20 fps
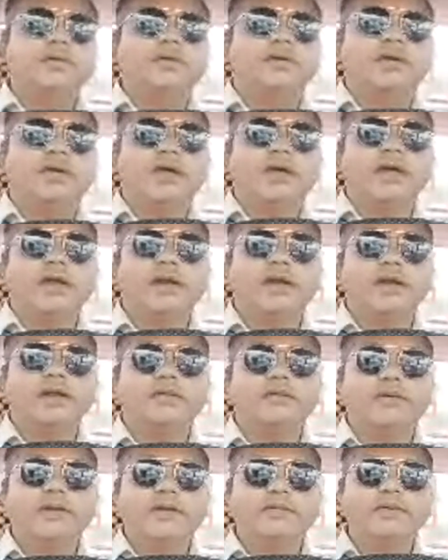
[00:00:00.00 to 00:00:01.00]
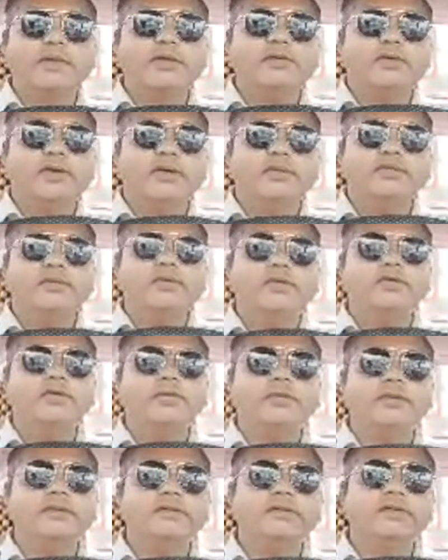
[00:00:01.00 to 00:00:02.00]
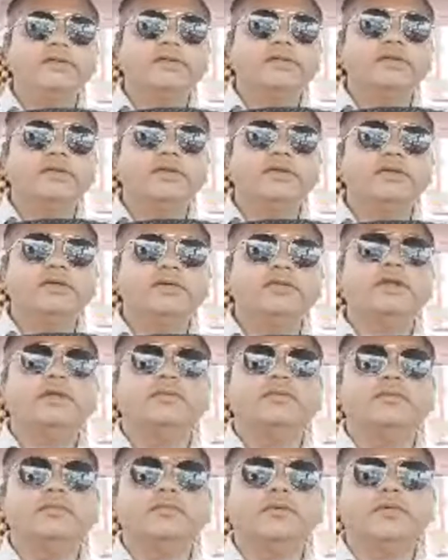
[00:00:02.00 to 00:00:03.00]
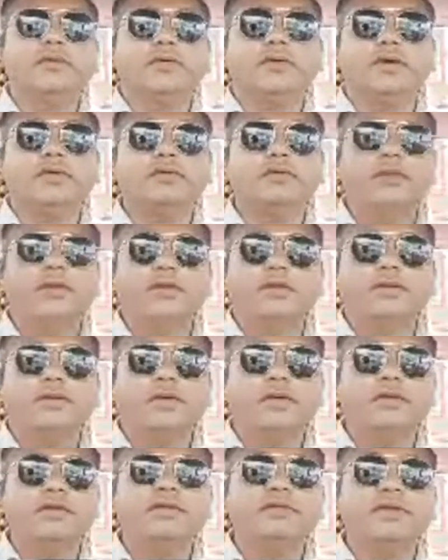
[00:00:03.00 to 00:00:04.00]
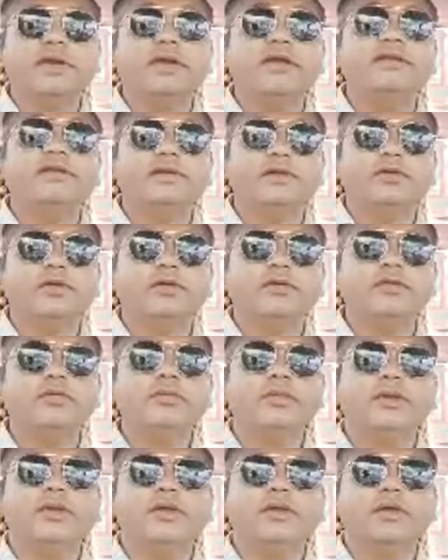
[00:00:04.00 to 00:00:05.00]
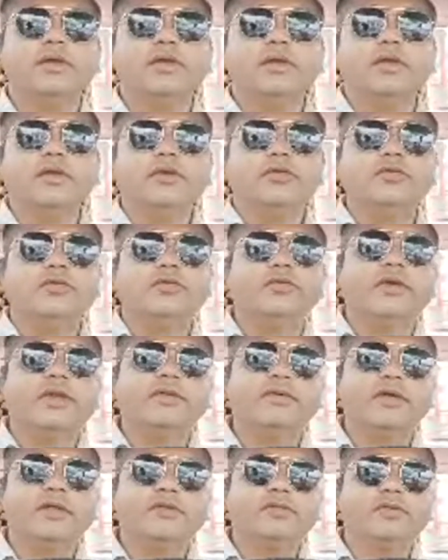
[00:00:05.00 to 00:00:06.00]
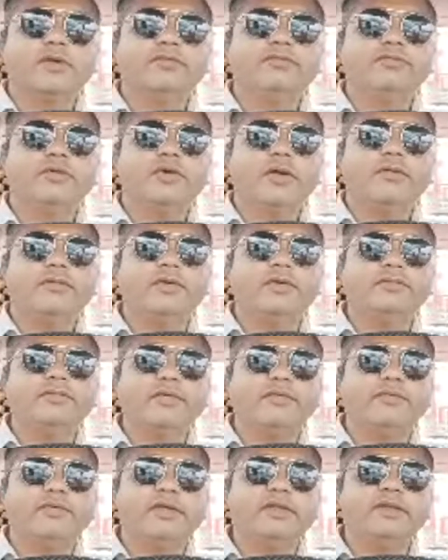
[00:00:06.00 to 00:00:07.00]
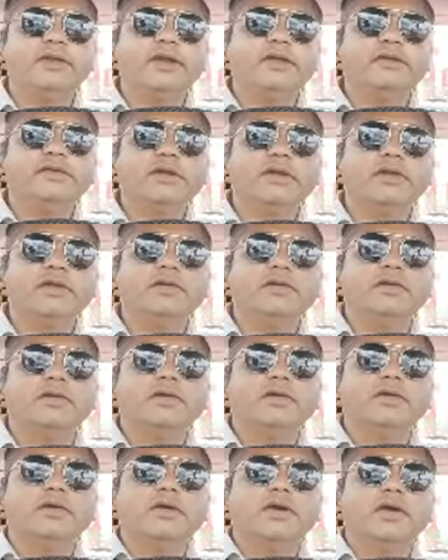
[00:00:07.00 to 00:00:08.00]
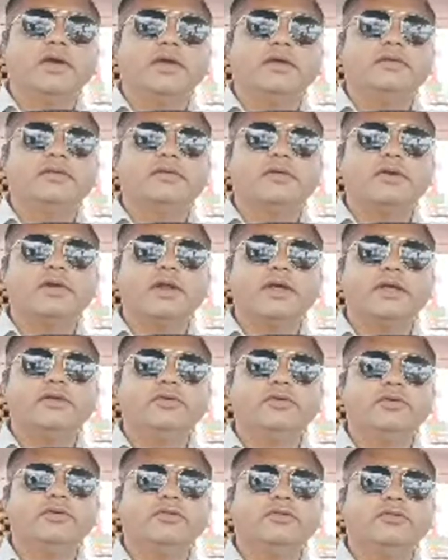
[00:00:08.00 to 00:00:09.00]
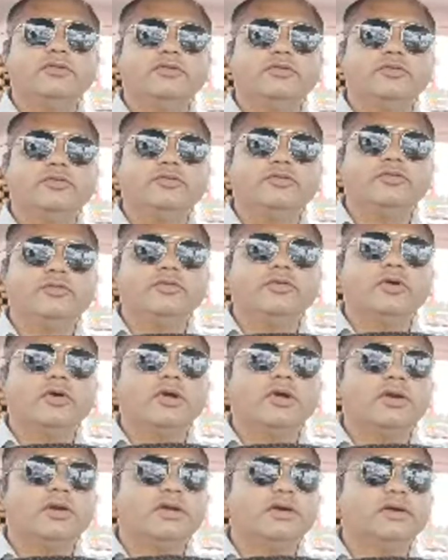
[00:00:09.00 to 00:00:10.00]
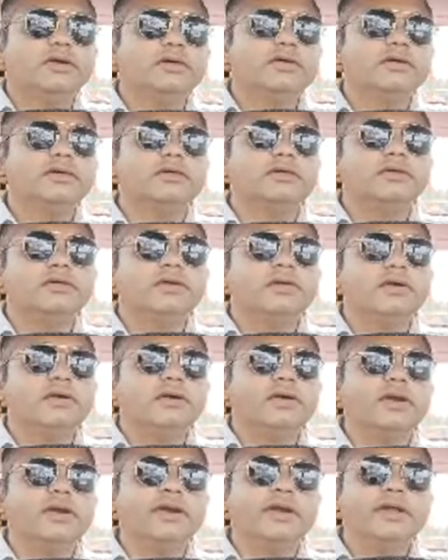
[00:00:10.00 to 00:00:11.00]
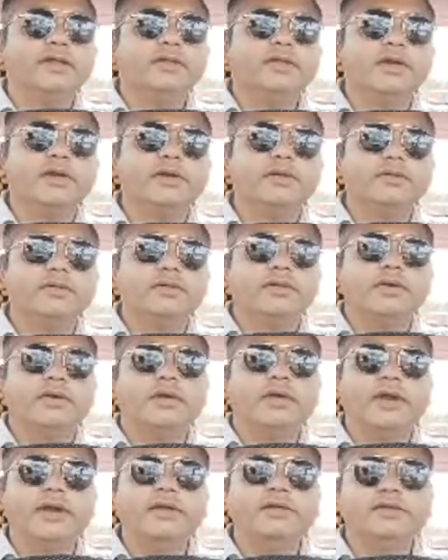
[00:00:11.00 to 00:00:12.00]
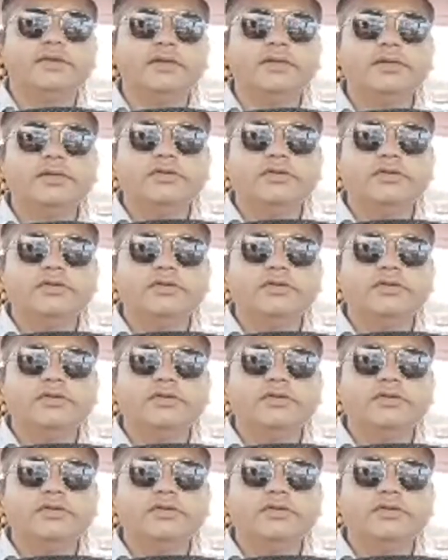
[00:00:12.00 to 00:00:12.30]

and whenever you have to domain 16, this edition, not domain. So if you have a 15th edition, it's not like you should not reading that edition. You